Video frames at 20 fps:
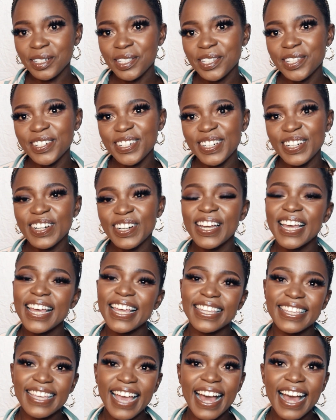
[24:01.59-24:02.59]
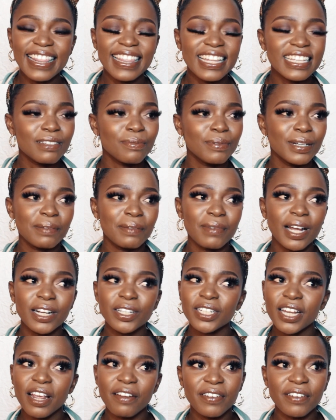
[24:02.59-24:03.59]
So yeah, that's pretty
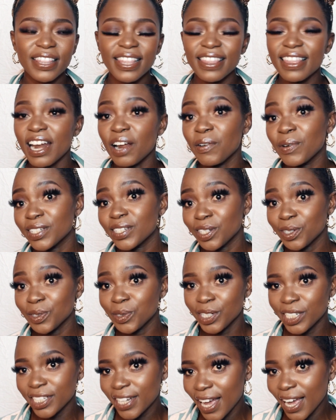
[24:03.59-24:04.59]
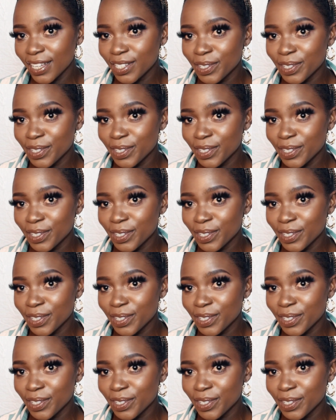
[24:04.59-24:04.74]
much everything that I wanted to share.